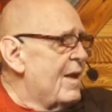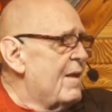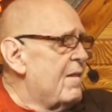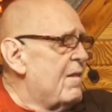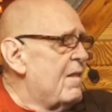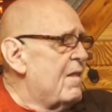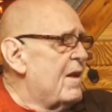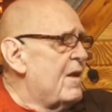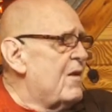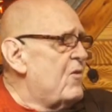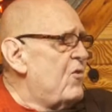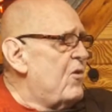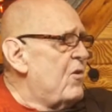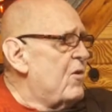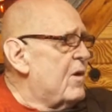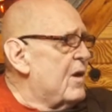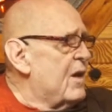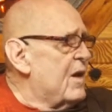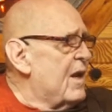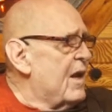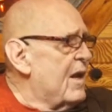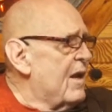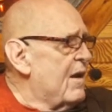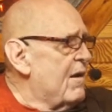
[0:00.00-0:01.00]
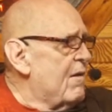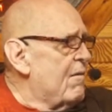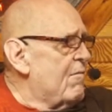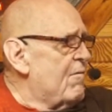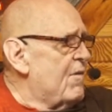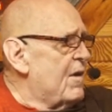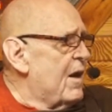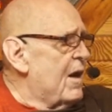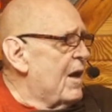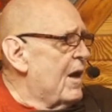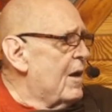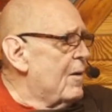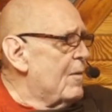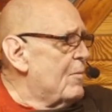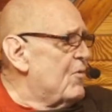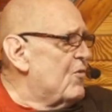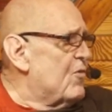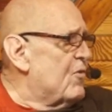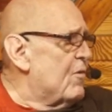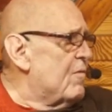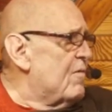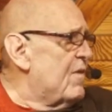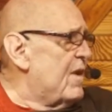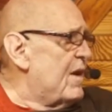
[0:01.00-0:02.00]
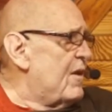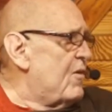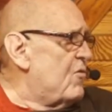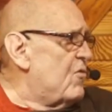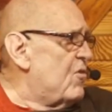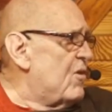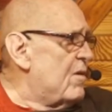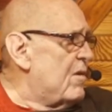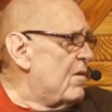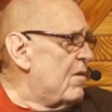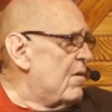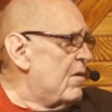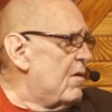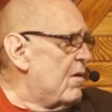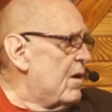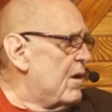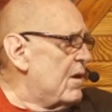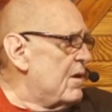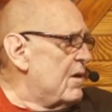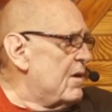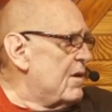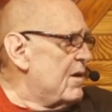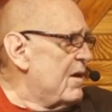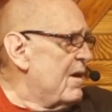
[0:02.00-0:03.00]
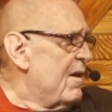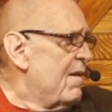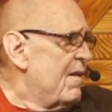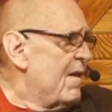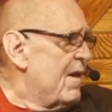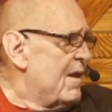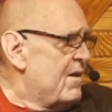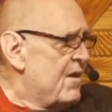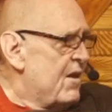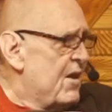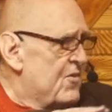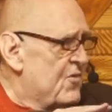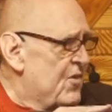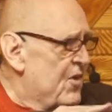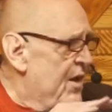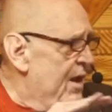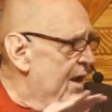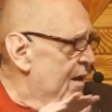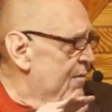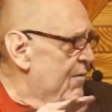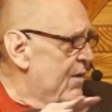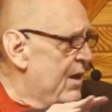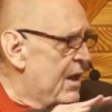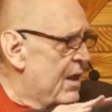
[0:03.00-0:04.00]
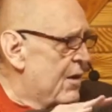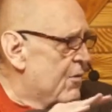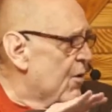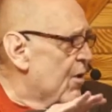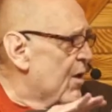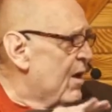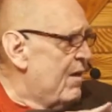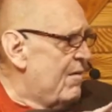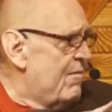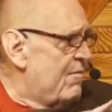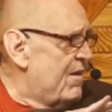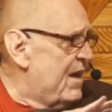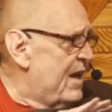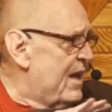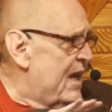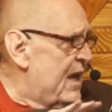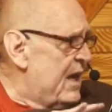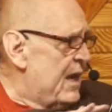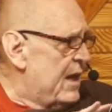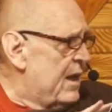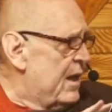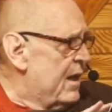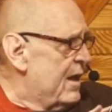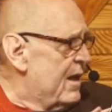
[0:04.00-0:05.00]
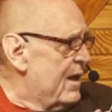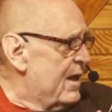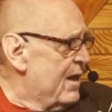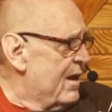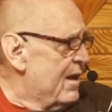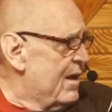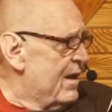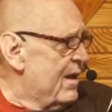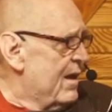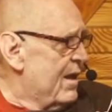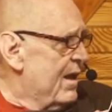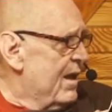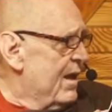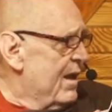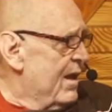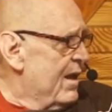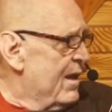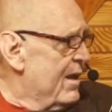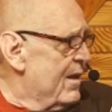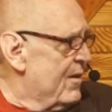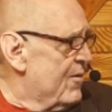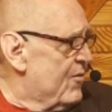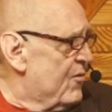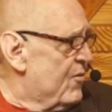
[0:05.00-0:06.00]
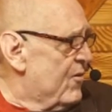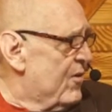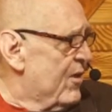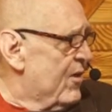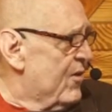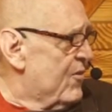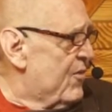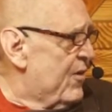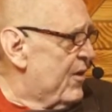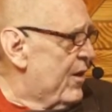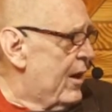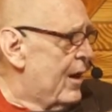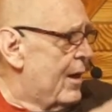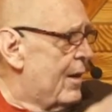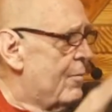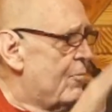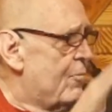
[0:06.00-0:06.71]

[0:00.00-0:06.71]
that you can have an observation thought that doesn't have any craving in it. It's just an